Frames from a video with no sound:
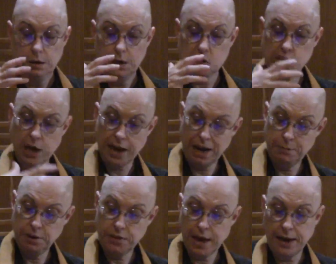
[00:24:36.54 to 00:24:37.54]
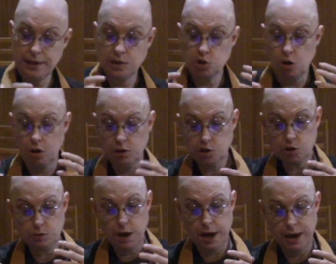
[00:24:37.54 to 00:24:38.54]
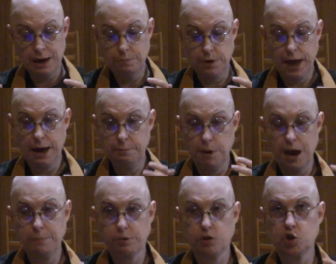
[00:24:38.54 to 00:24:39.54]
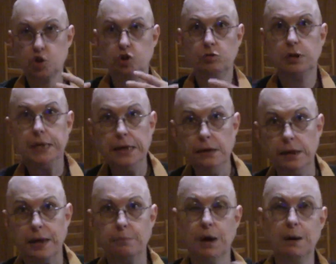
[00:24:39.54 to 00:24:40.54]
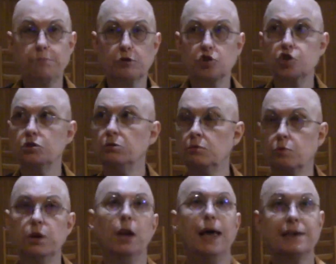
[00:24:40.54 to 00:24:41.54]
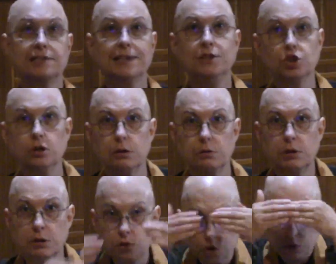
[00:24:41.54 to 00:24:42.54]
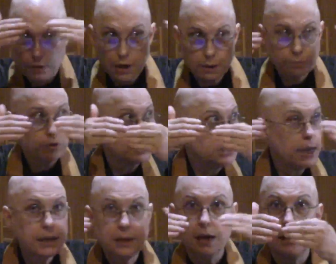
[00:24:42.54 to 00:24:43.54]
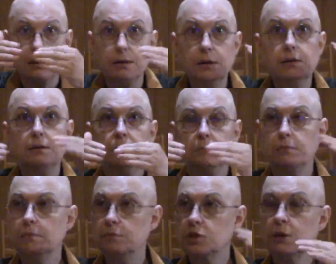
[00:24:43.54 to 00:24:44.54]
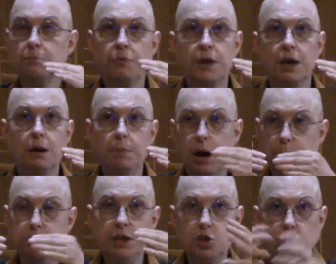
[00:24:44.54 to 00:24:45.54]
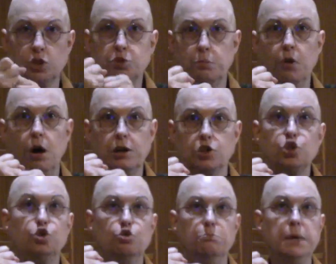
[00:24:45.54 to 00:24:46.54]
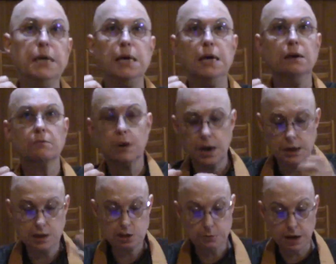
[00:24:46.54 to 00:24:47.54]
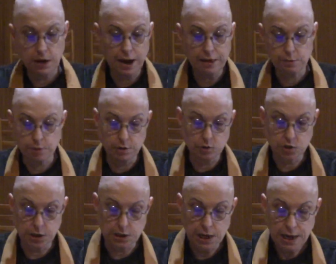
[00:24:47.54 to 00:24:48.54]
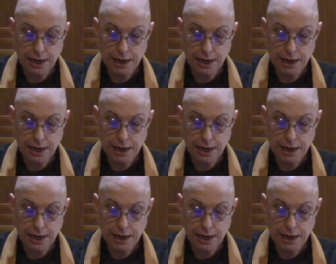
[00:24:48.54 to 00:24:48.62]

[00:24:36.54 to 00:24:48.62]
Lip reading: It's not aimed at that, and it's also not aimed at my personal healing, my personal relaxation, sort of protecting something about peace which belongs to me, right? It's about neither of those things.